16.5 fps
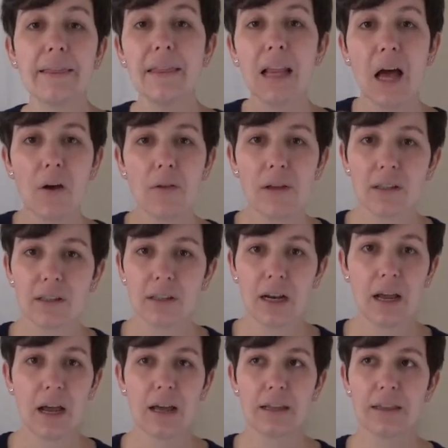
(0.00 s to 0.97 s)
now there is
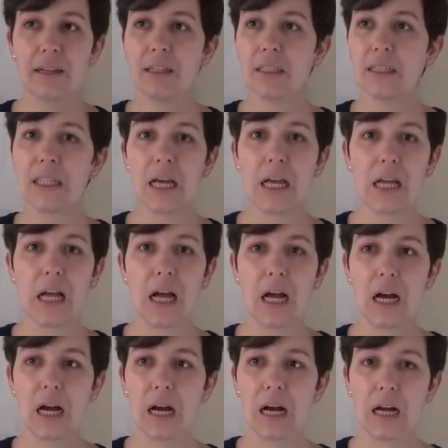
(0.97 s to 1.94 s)

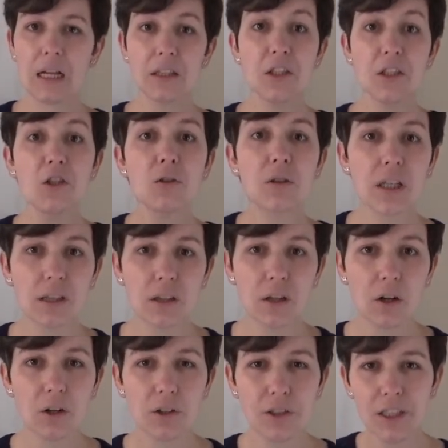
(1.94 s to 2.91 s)
a new
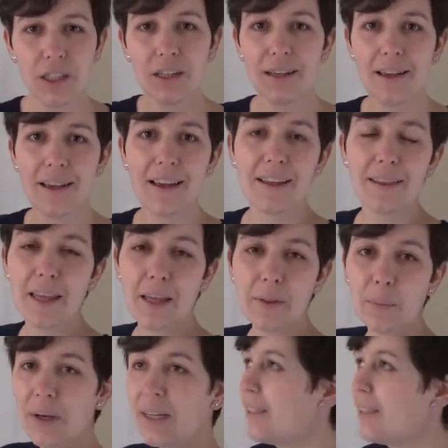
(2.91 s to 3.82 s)
technology that makes